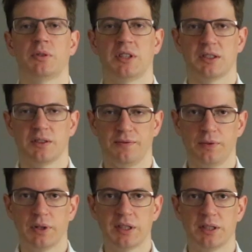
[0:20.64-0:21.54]
always has the
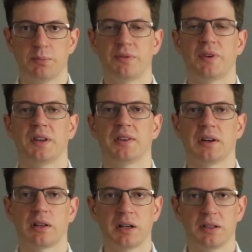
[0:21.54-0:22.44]
focus in providing the
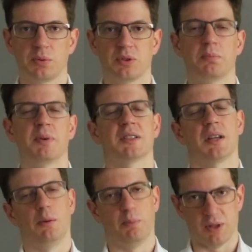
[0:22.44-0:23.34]
clients with the best
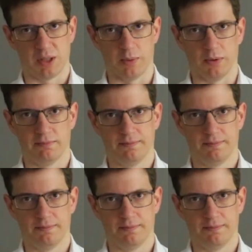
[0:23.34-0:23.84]
help possible.